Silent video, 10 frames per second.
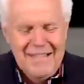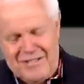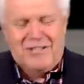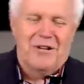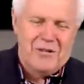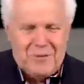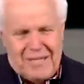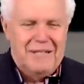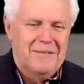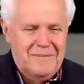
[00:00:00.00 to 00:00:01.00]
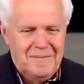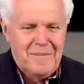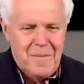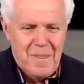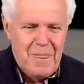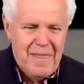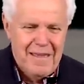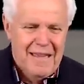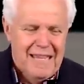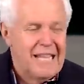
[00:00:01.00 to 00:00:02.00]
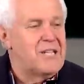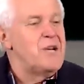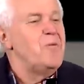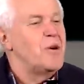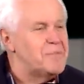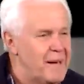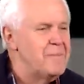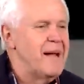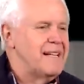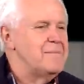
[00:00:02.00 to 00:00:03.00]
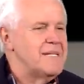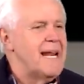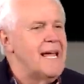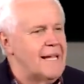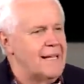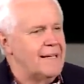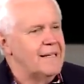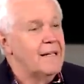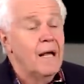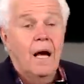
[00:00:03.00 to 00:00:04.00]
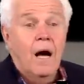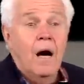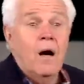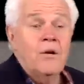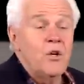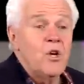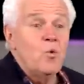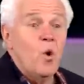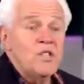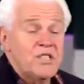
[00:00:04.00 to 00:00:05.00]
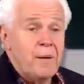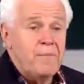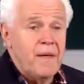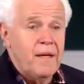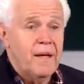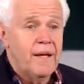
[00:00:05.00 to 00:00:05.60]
She starts twitching. Then she wants me to make the mistake. "Do you want something?"